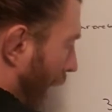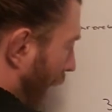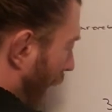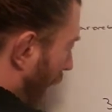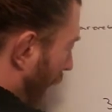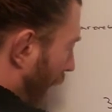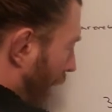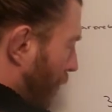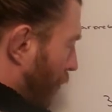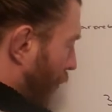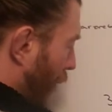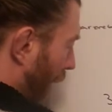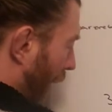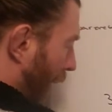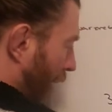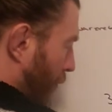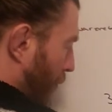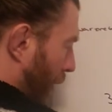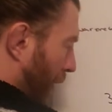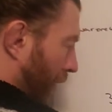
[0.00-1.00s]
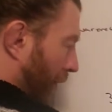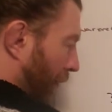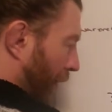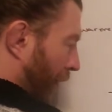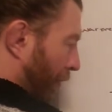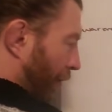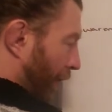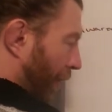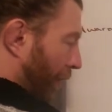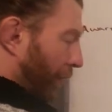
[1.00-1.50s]
every aspect of
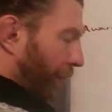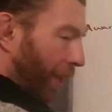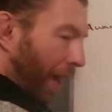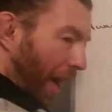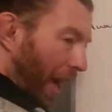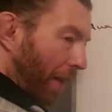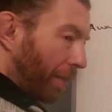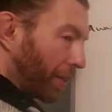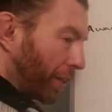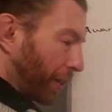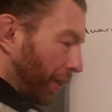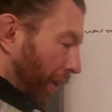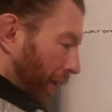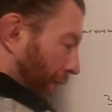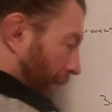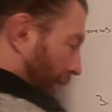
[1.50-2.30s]
ourselves, everything.